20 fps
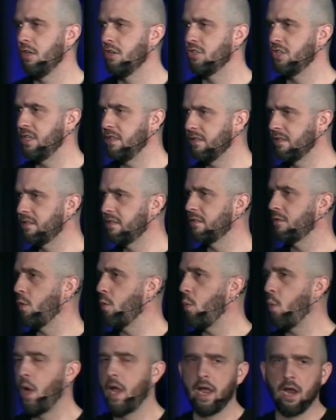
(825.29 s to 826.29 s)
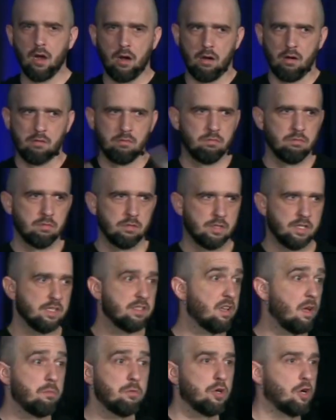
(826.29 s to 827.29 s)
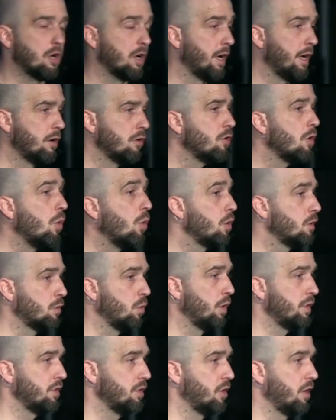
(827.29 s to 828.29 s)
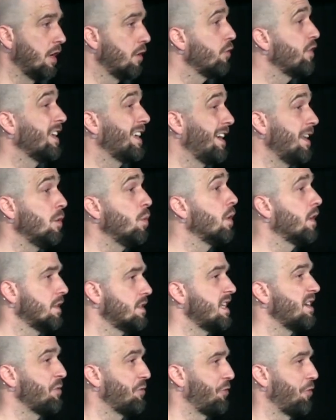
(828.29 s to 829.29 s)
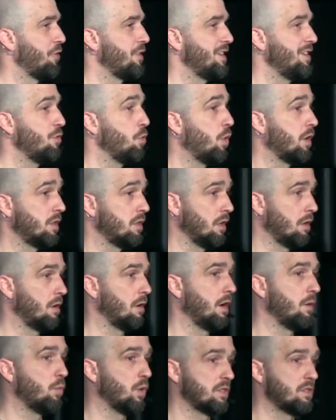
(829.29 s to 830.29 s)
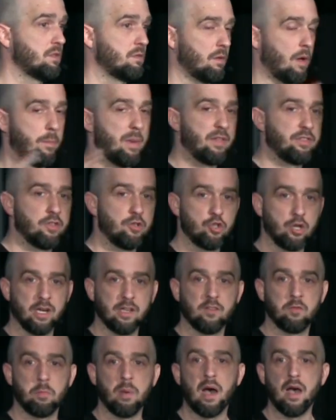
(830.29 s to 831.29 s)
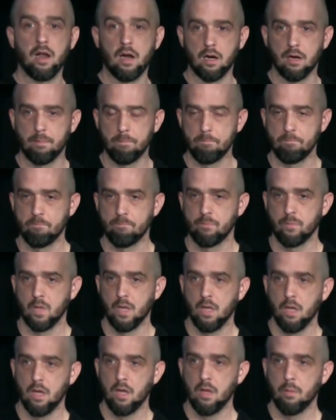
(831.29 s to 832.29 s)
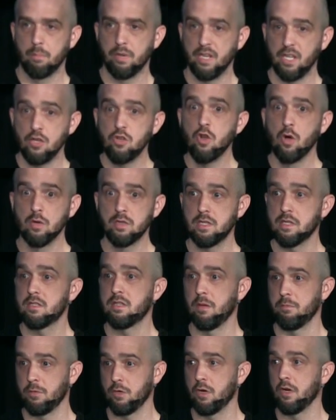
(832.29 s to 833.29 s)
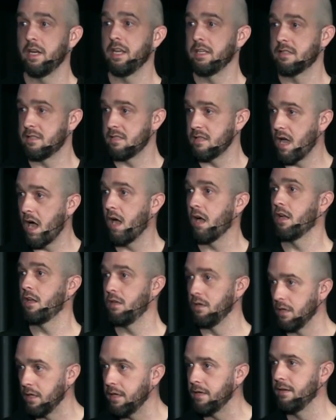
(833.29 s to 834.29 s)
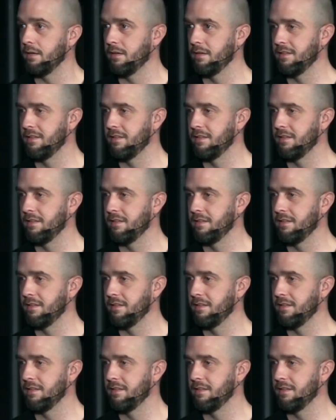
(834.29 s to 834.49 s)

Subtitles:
Jesus is aware to some degree, I don't know to what degree, I don't think anyone can say with certainty to what degree what's about to transpire. But he knows to some degree it's not good.